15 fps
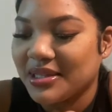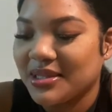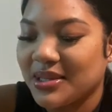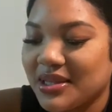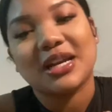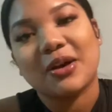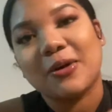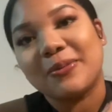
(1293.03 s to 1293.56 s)
So
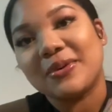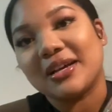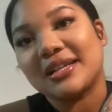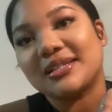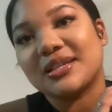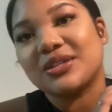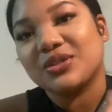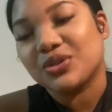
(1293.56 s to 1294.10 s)
that I hope you guys
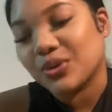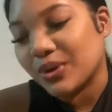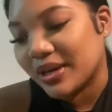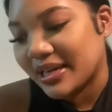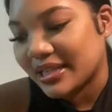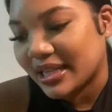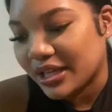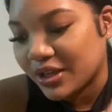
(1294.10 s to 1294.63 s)

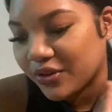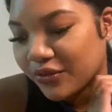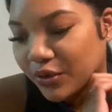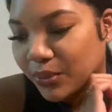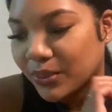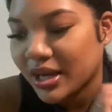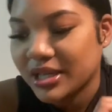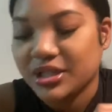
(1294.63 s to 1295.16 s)
enjoyed. Thank you for
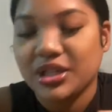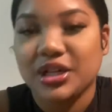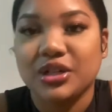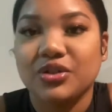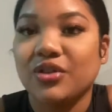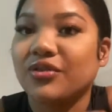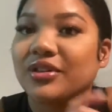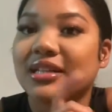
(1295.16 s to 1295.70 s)
watching.
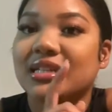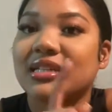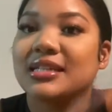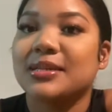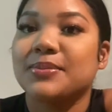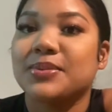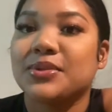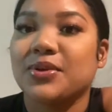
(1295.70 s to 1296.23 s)
Don't forget to
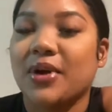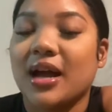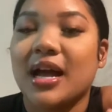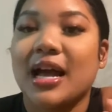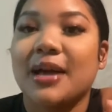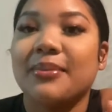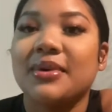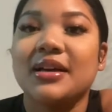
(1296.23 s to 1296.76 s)

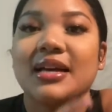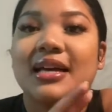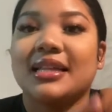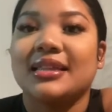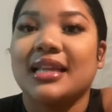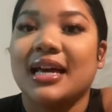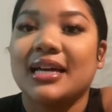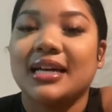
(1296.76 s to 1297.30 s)
subscribe,
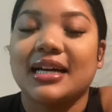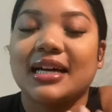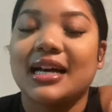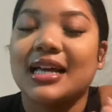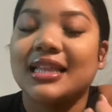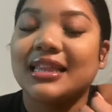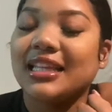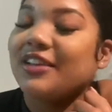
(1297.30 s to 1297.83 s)
like,
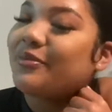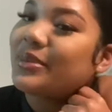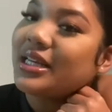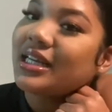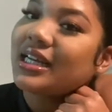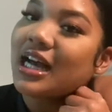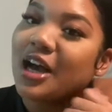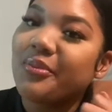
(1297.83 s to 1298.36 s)
leave me
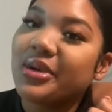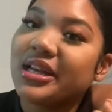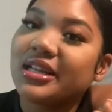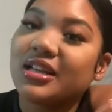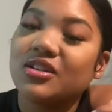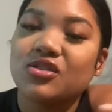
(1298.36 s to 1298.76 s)
a comment.